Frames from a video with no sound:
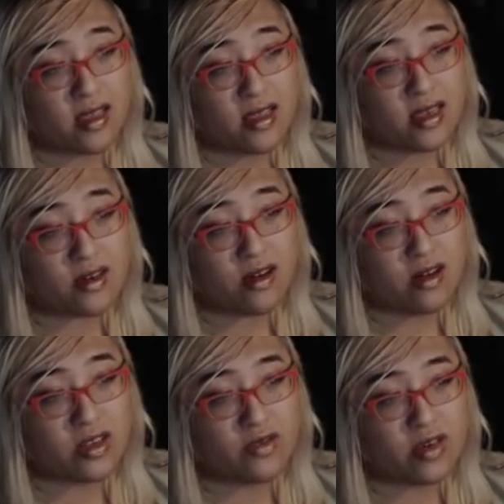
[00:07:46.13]
these are
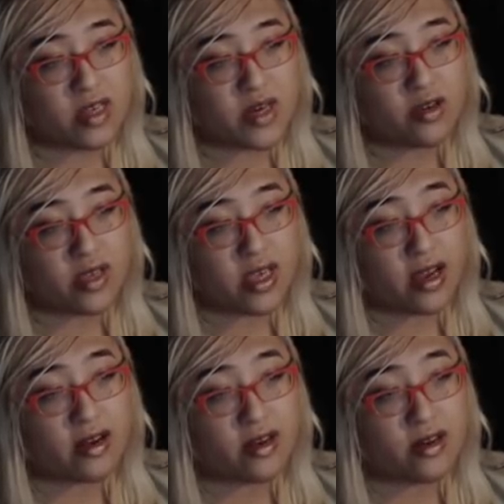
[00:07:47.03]
all sword specialty
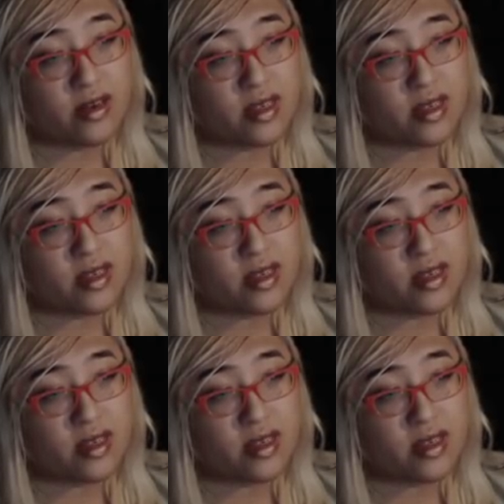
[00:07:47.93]
characters.